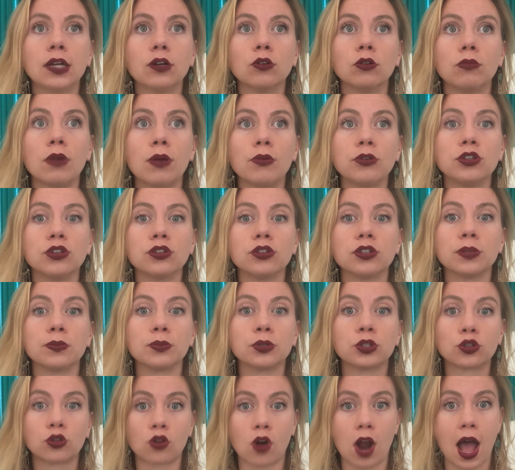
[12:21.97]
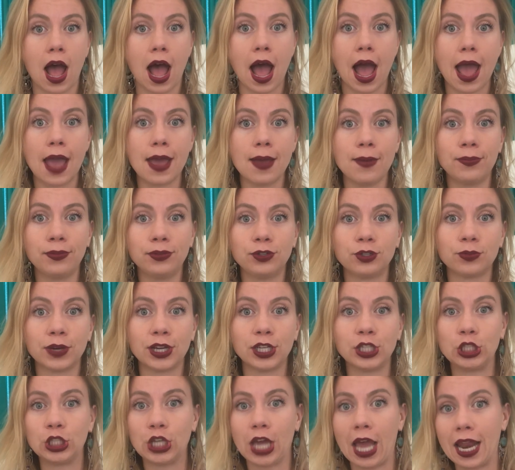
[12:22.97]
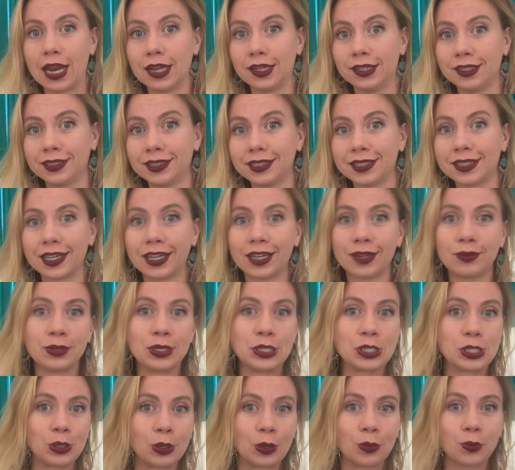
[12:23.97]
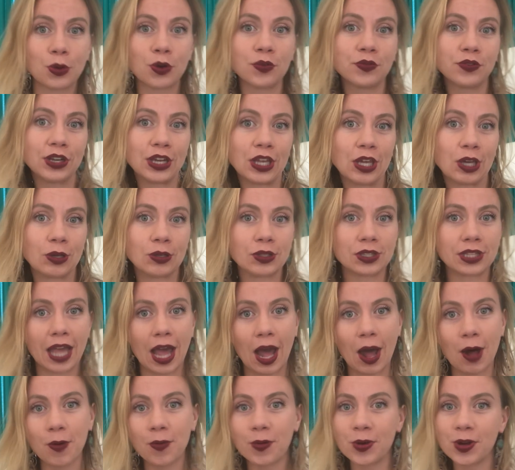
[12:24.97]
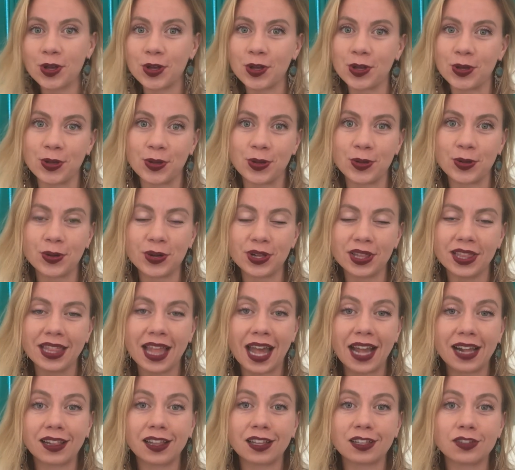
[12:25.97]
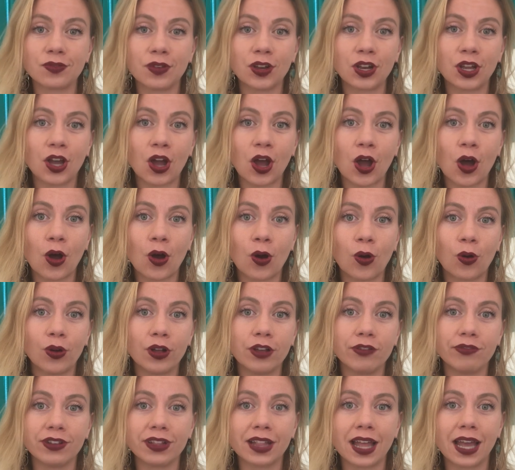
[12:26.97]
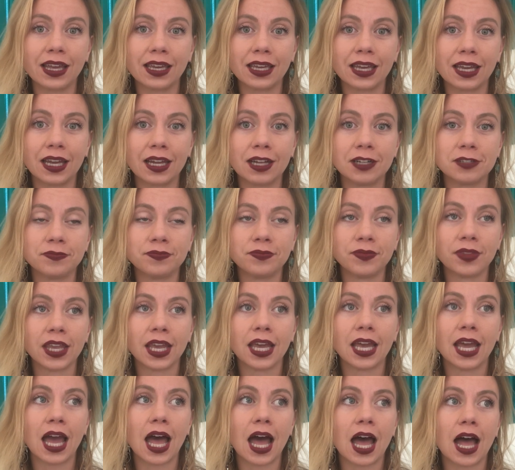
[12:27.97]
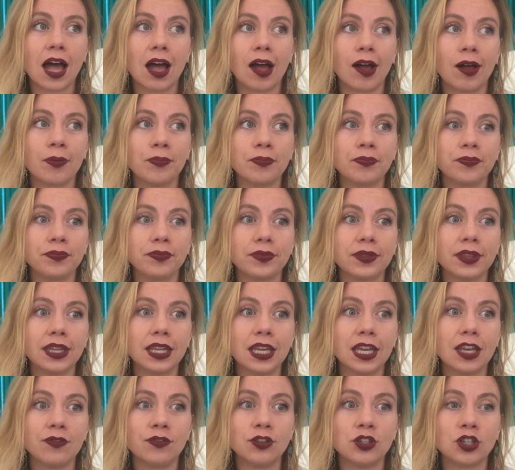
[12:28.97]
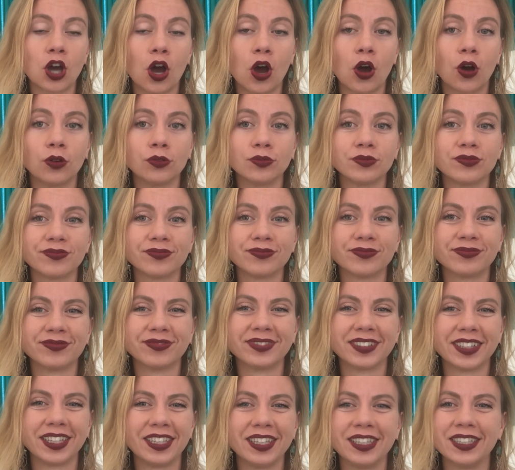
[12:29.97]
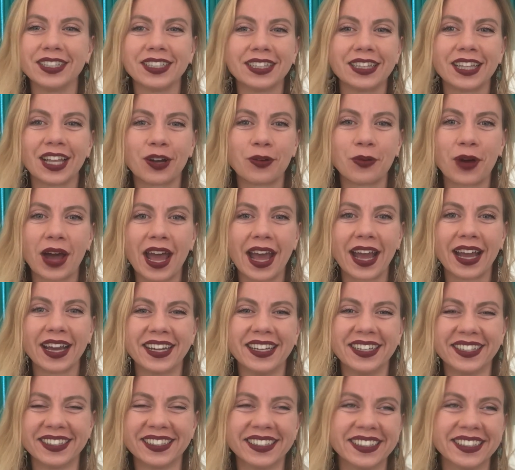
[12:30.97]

Remember to subscribe to my channel because I'm going to be doing more videos now. Woohoo! Like this video if you like it. If you don't, you can click away.